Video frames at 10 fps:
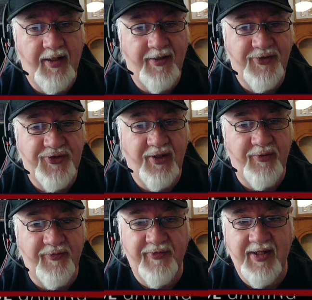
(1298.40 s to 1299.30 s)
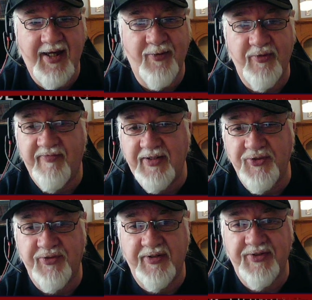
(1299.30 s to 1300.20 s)
So for now,
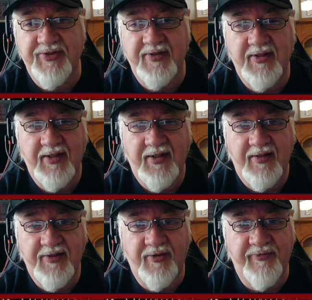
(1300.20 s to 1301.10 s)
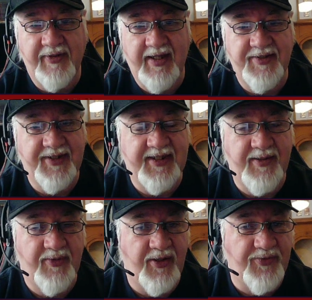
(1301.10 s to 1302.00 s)
adventurers, don't forget to
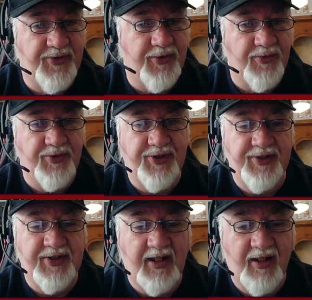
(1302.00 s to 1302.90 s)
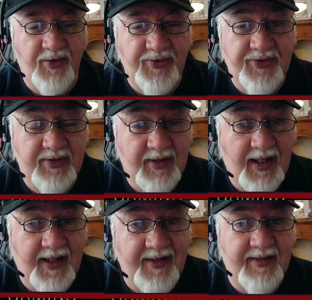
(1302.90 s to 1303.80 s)
keep those torches close
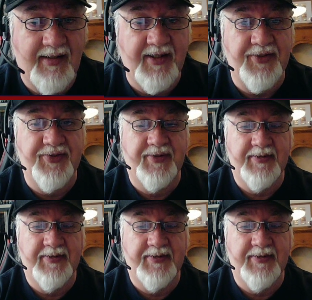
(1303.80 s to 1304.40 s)
and lit.